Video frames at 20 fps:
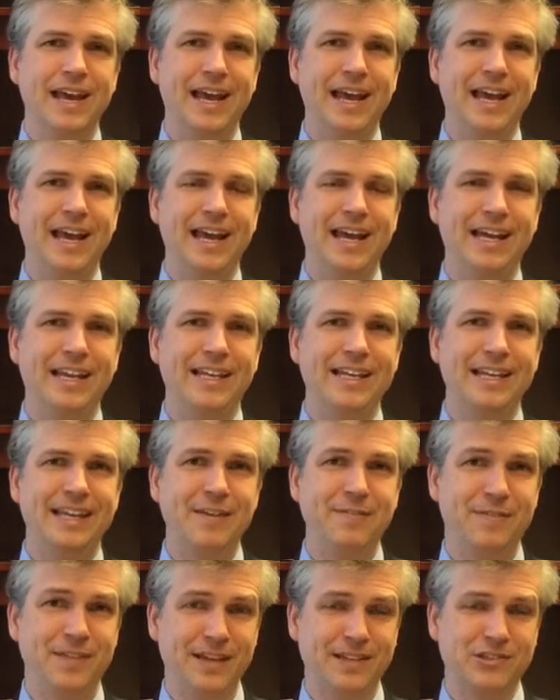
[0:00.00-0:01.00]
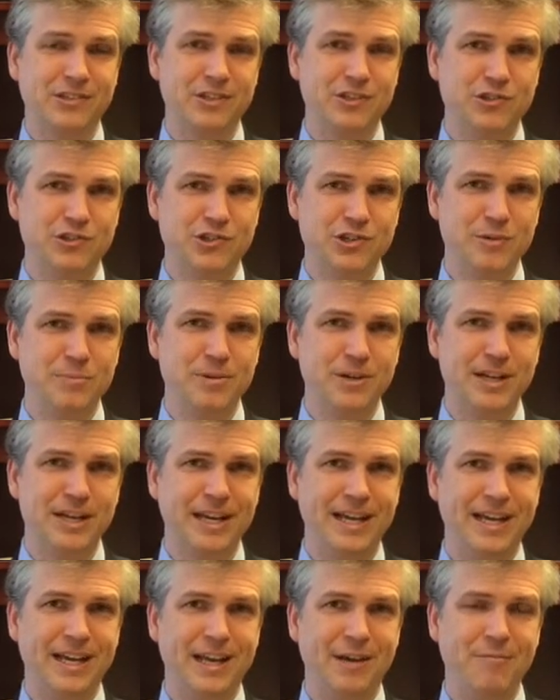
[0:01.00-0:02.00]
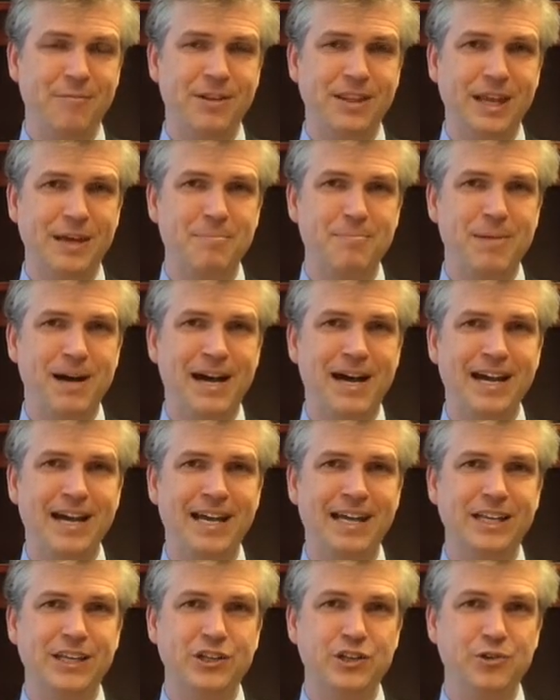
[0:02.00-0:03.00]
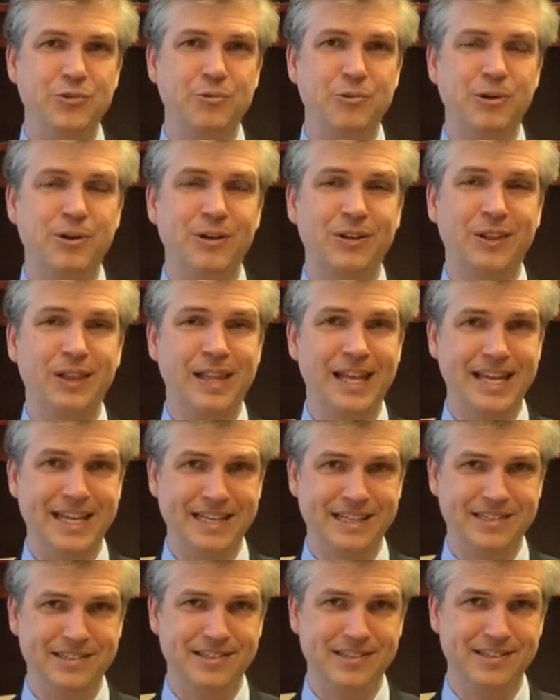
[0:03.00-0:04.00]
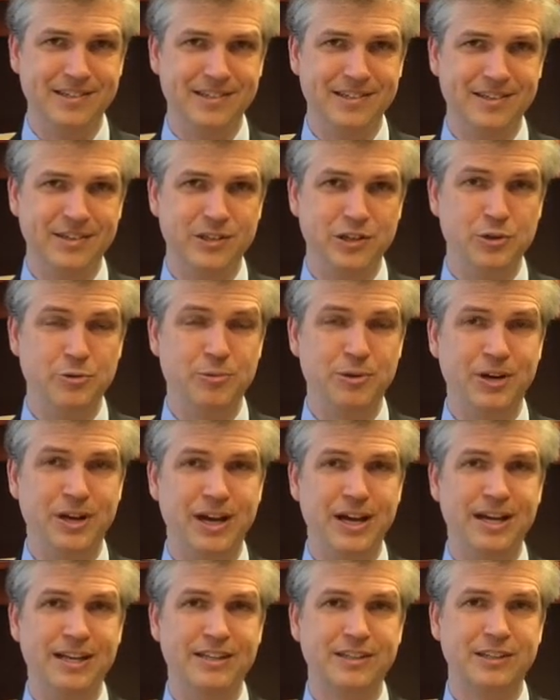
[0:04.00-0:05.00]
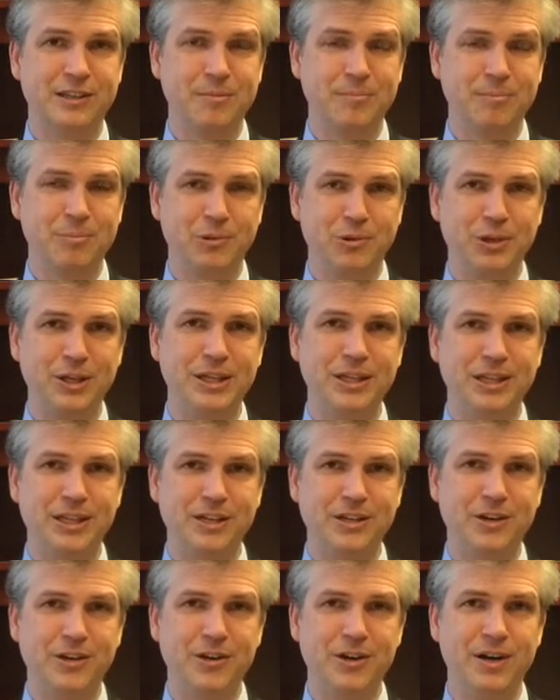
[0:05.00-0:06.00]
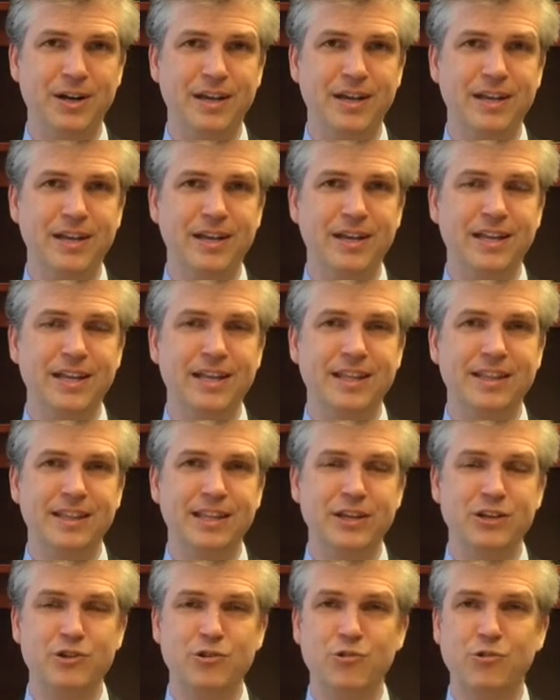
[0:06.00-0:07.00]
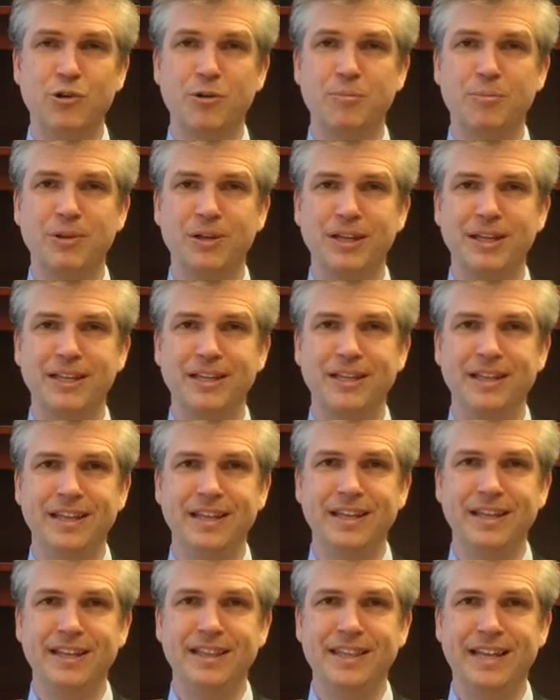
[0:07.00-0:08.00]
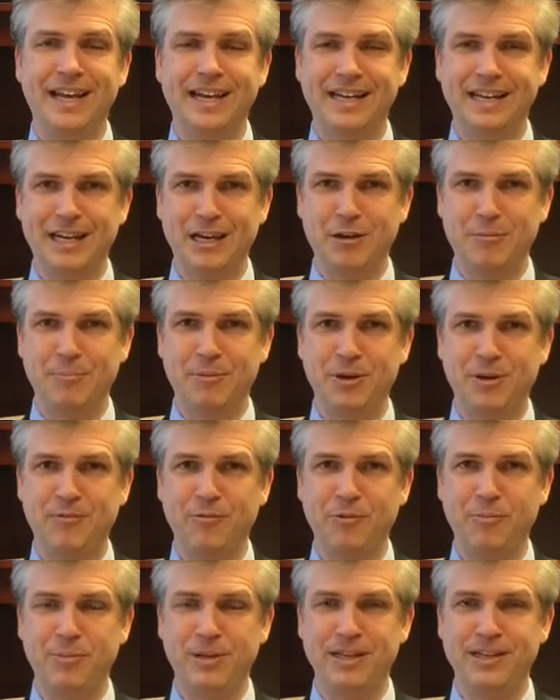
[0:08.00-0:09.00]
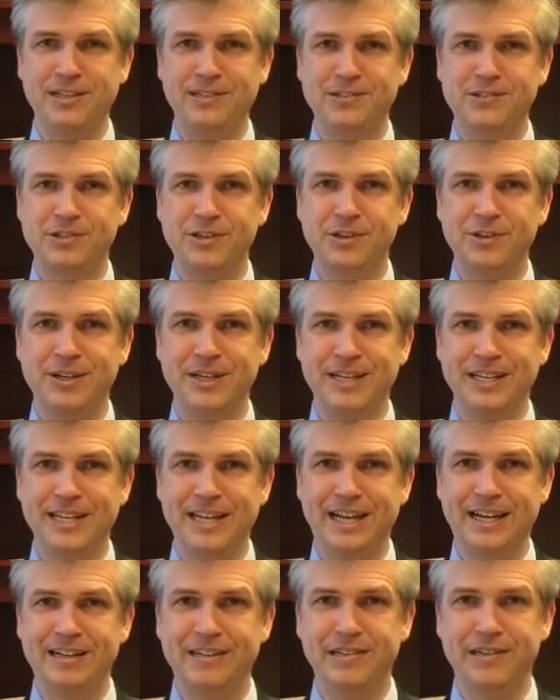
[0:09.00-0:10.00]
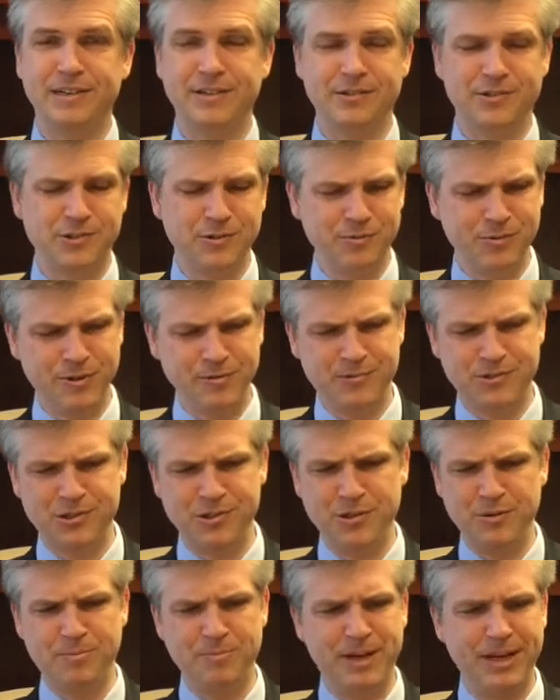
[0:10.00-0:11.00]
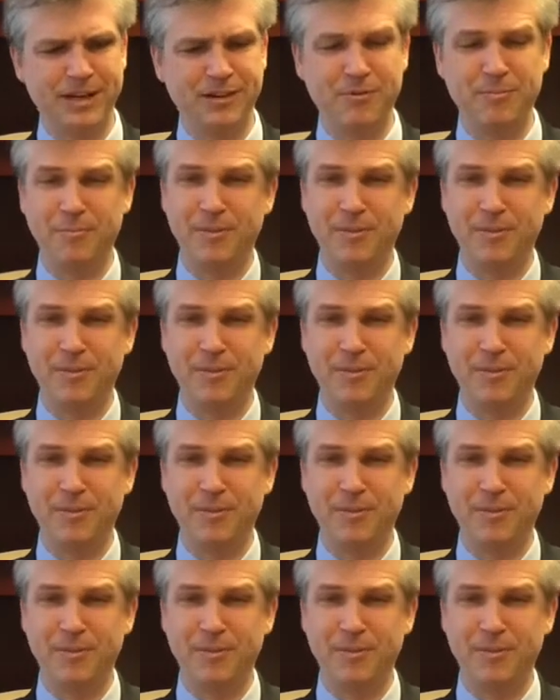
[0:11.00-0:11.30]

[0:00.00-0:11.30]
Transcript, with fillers: and if that's consumer debt, and when they buy it, you were late, you were not completely current, then normally that company will be considered a debt collector. So we've sued Bank of